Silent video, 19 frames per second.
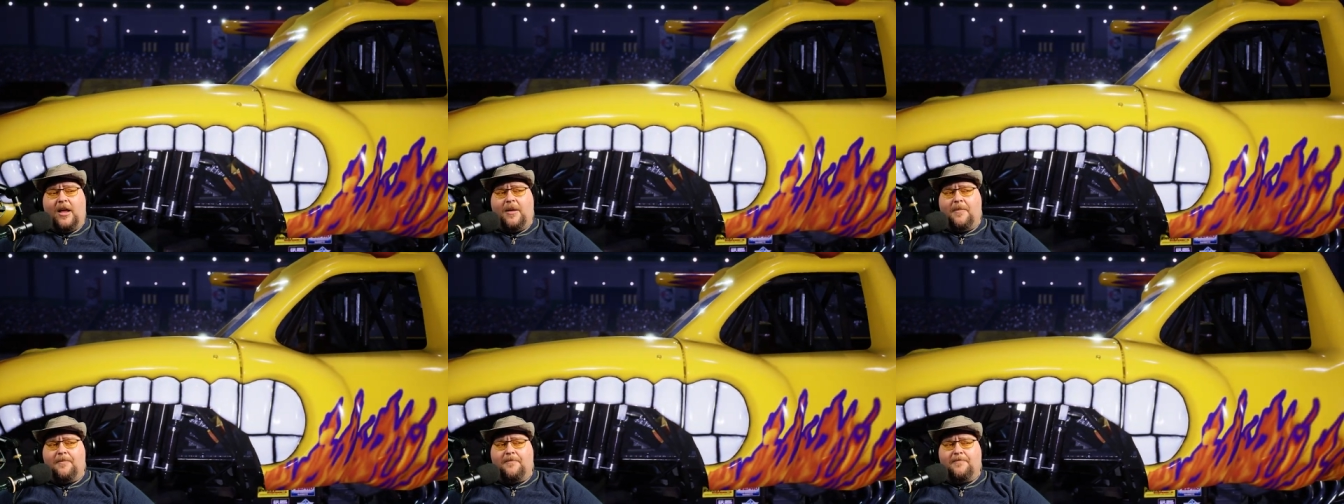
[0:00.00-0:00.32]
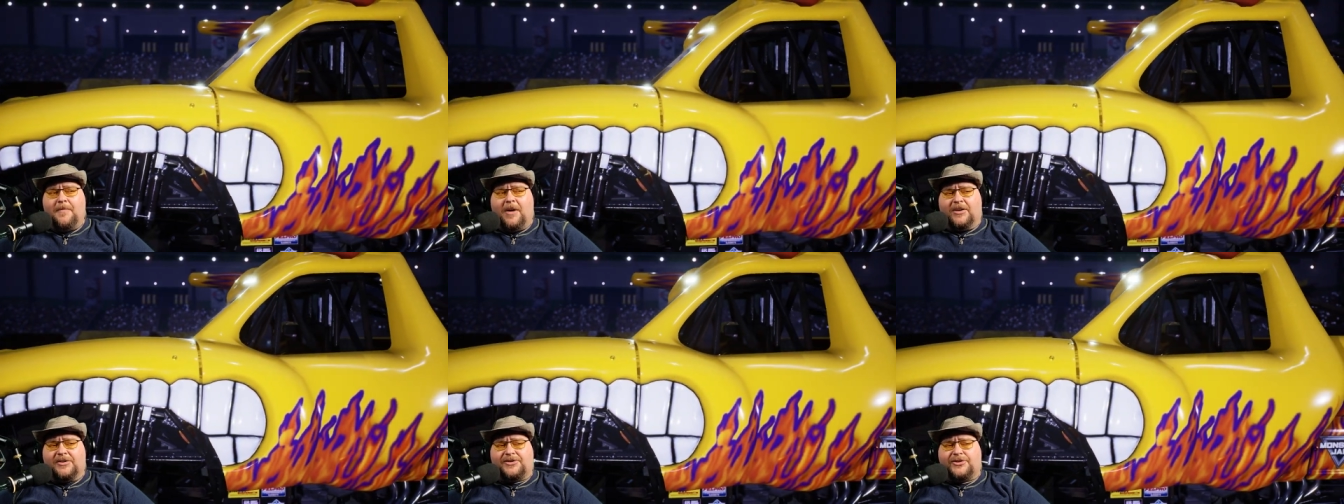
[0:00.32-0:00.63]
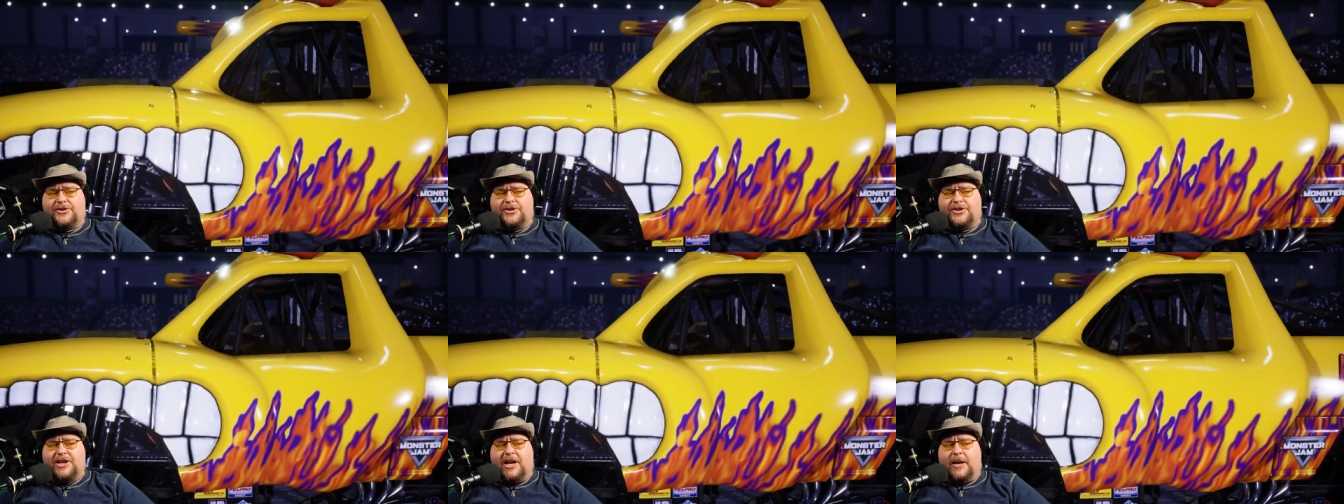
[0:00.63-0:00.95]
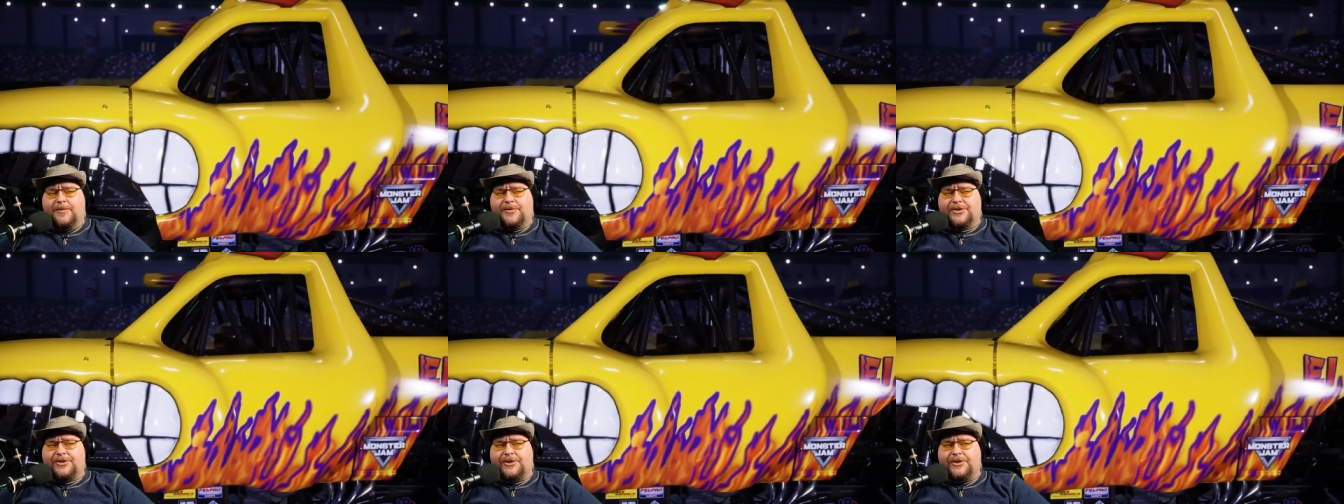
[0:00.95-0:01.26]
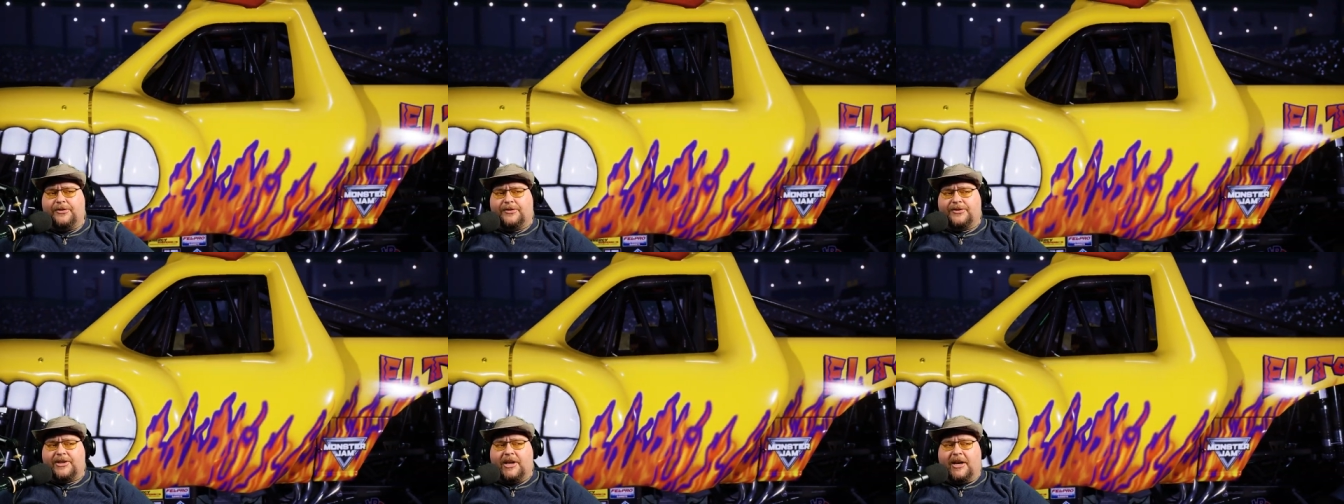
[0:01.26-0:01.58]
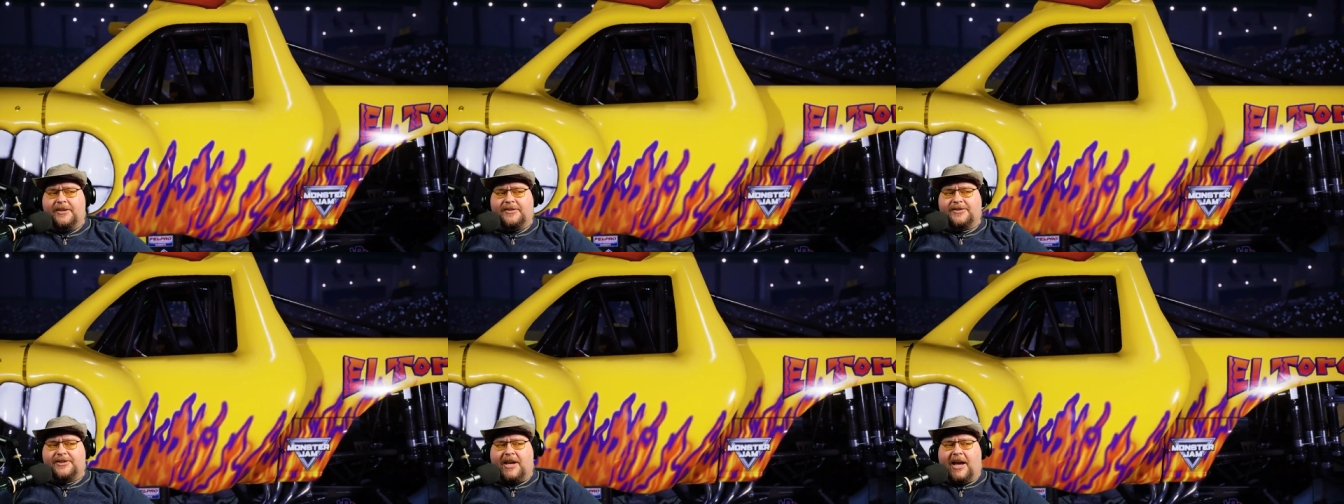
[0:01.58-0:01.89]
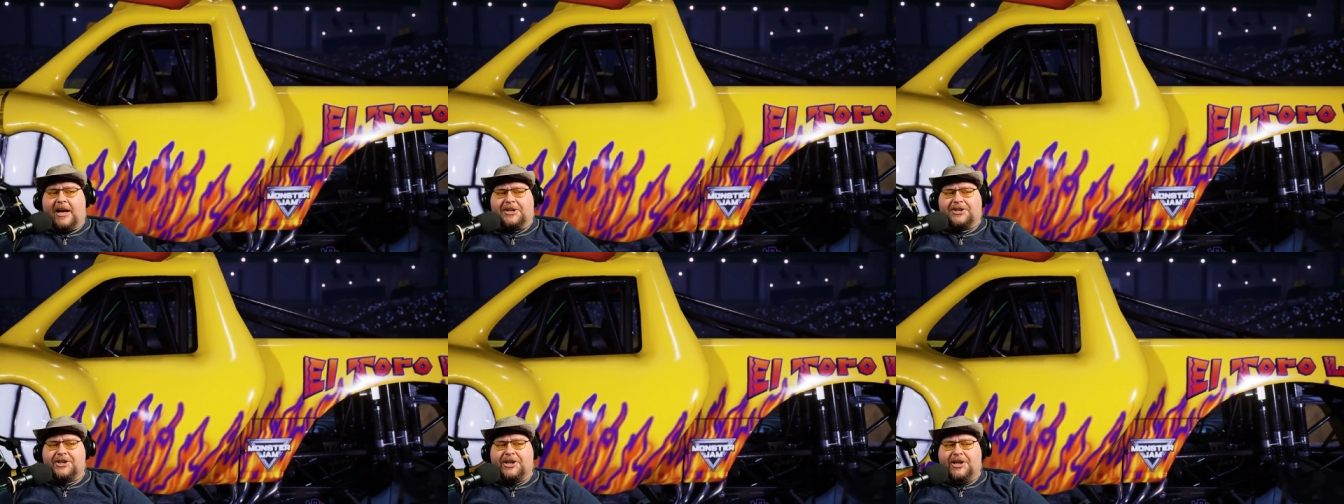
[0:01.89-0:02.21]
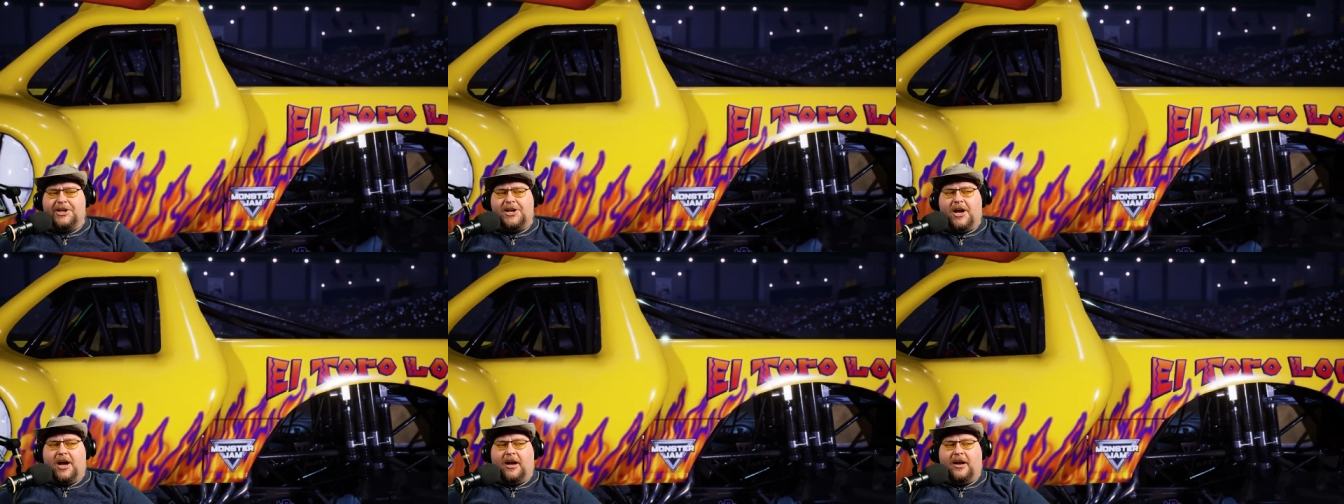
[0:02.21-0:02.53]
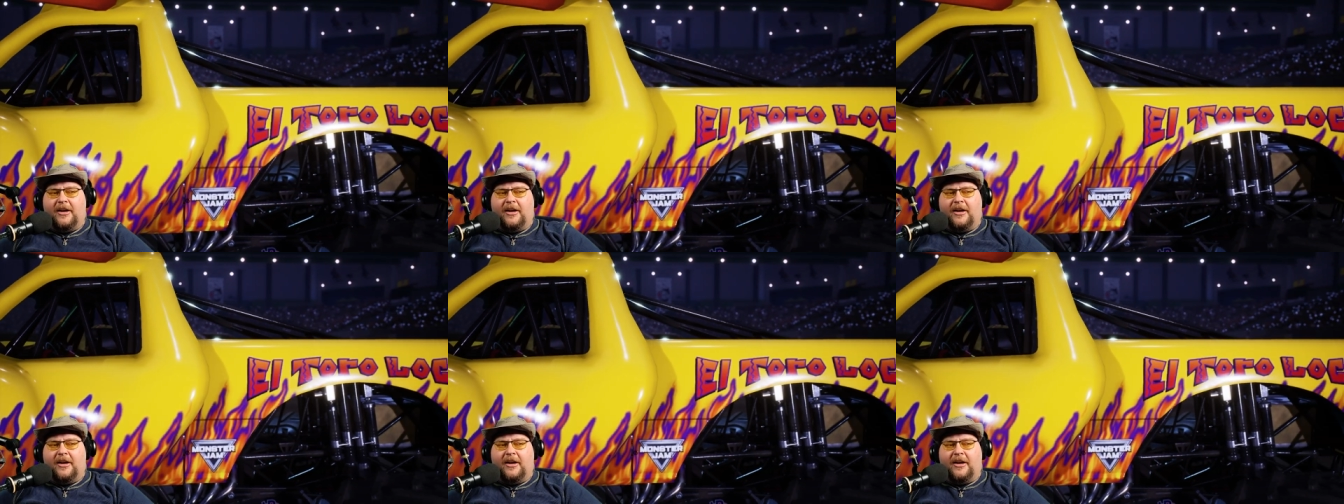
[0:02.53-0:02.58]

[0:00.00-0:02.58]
Monster Jam Steel Titans action.